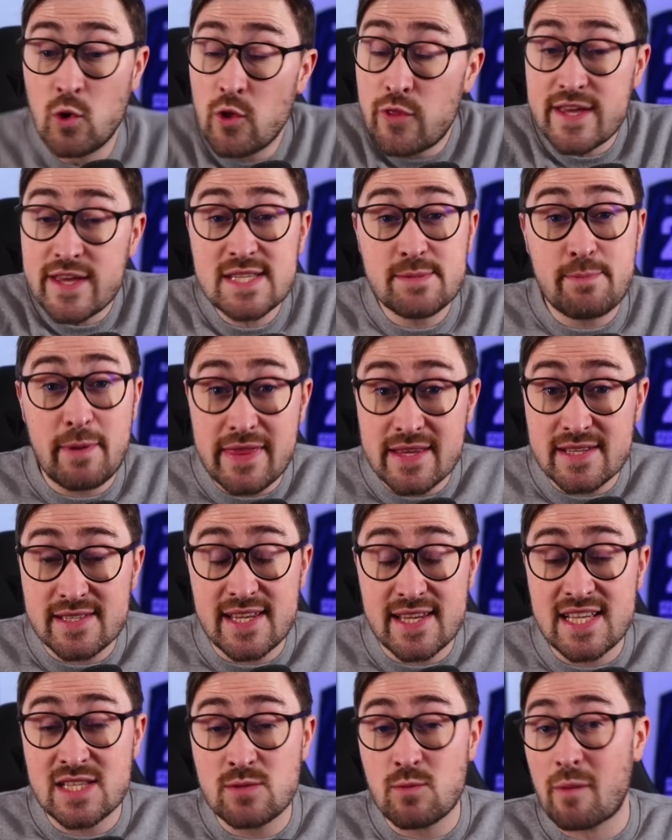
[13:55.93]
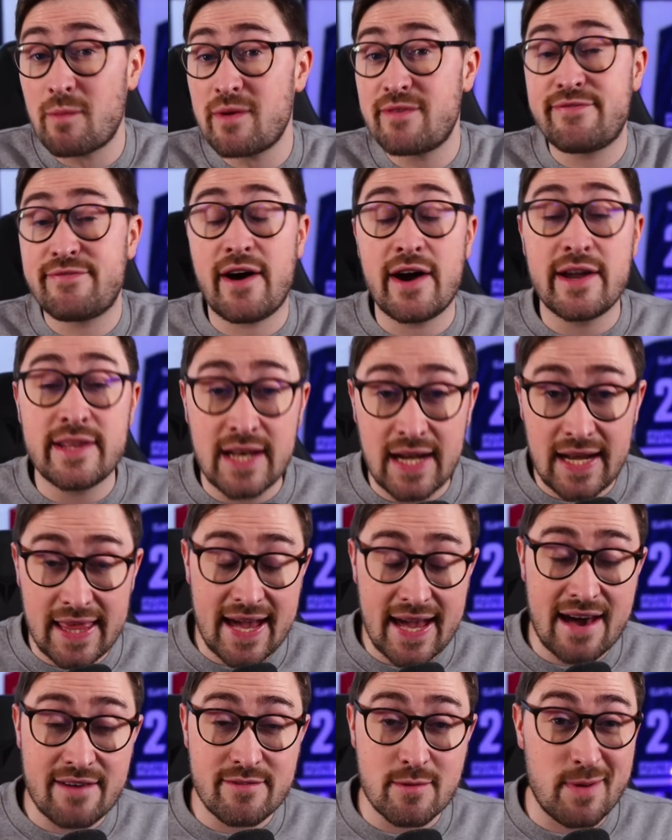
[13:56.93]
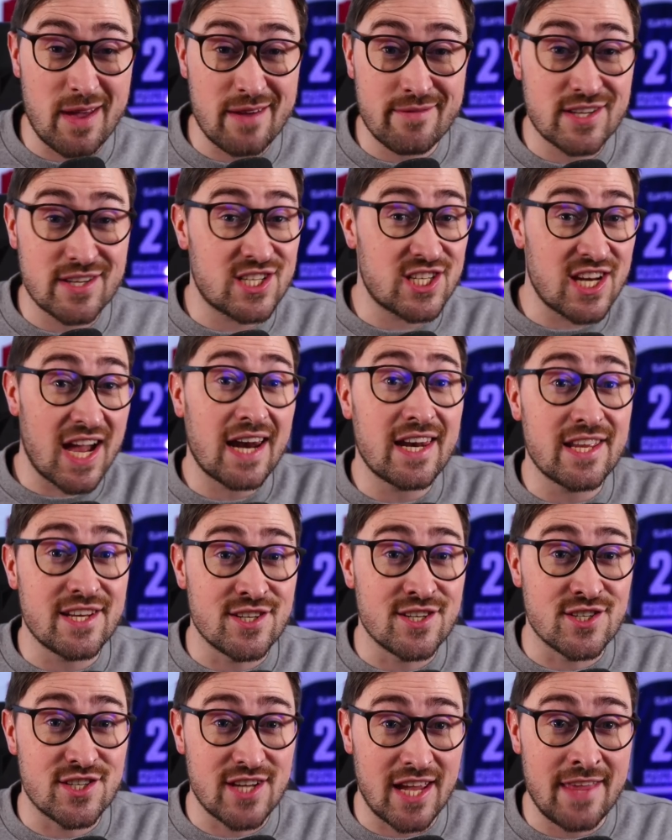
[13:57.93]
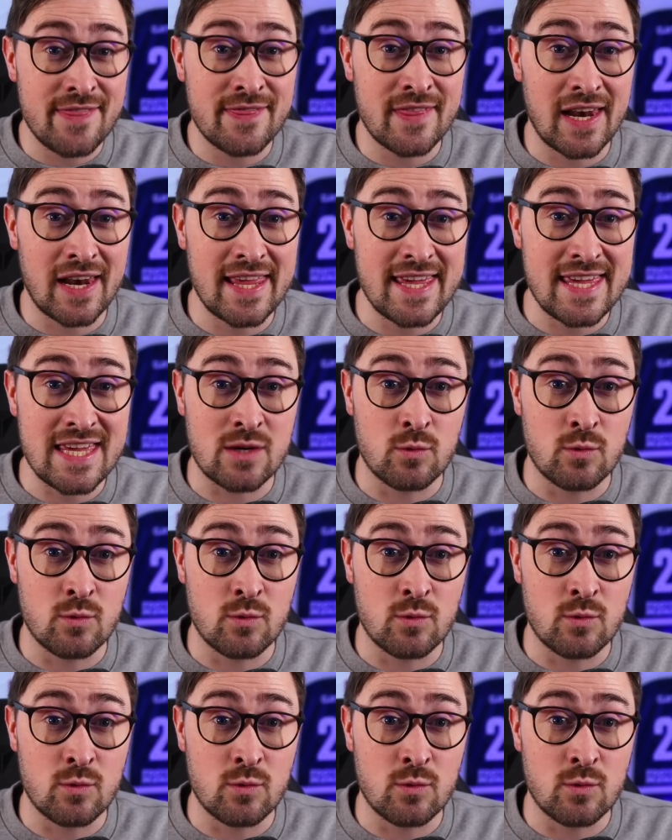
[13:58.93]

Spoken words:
this be the season where we finally have a bit of a challenge in the league?